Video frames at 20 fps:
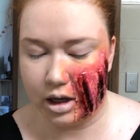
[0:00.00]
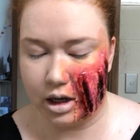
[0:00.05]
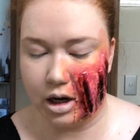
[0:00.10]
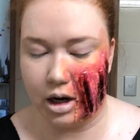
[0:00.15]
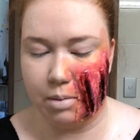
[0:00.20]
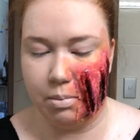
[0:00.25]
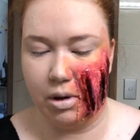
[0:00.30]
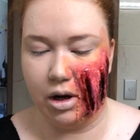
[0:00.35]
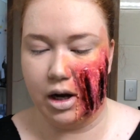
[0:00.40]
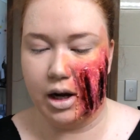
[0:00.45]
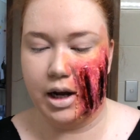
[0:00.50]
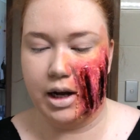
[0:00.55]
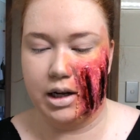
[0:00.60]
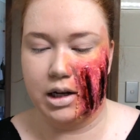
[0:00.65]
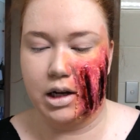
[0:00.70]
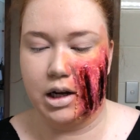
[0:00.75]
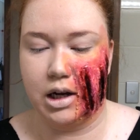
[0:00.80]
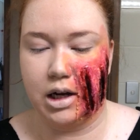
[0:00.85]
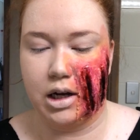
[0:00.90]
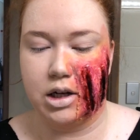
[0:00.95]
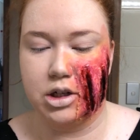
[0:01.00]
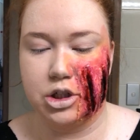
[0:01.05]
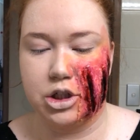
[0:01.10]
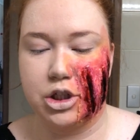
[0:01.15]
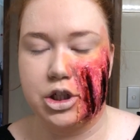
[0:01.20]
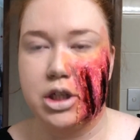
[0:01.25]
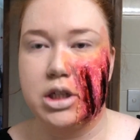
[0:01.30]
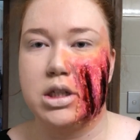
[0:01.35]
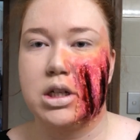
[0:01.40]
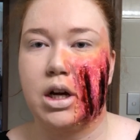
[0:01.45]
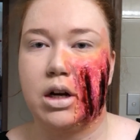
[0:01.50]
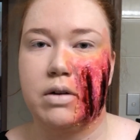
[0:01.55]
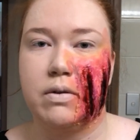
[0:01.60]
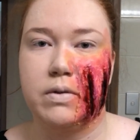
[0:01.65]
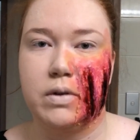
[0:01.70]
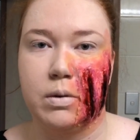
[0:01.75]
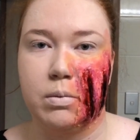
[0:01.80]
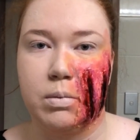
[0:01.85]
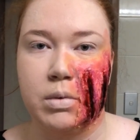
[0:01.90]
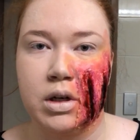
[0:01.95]
And I buy a shit ton
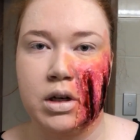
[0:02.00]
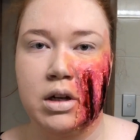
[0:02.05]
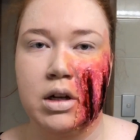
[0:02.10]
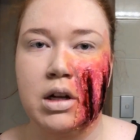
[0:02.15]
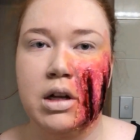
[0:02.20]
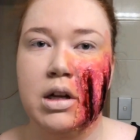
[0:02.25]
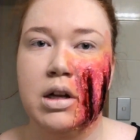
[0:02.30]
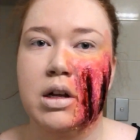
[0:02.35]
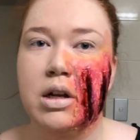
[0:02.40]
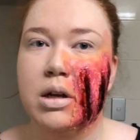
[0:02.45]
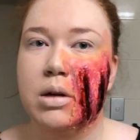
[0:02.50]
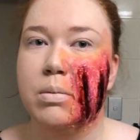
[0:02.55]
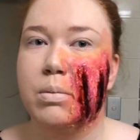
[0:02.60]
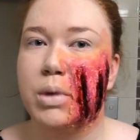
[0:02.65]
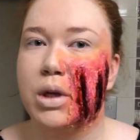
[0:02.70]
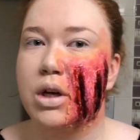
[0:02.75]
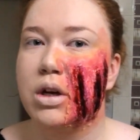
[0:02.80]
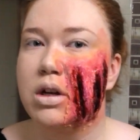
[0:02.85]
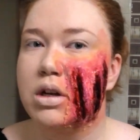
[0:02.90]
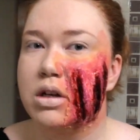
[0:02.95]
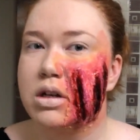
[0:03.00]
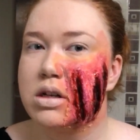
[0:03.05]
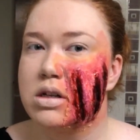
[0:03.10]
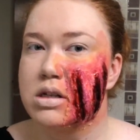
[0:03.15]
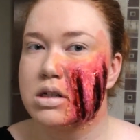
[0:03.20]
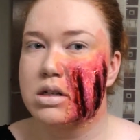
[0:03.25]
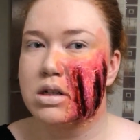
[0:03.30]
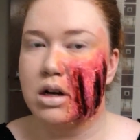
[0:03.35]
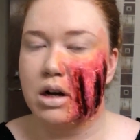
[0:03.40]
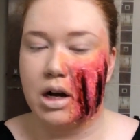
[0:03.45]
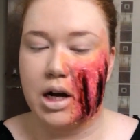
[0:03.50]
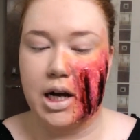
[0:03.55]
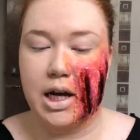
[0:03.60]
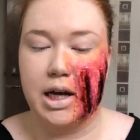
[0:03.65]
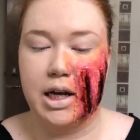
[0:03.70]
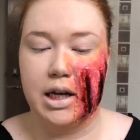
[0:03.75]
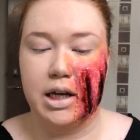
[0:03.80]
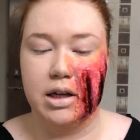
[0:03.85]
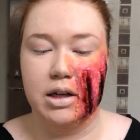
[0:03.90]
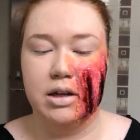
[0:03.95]
of them because
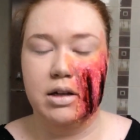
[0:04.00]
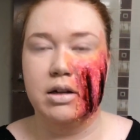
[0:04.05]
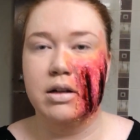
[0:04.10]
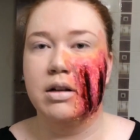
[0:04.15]
I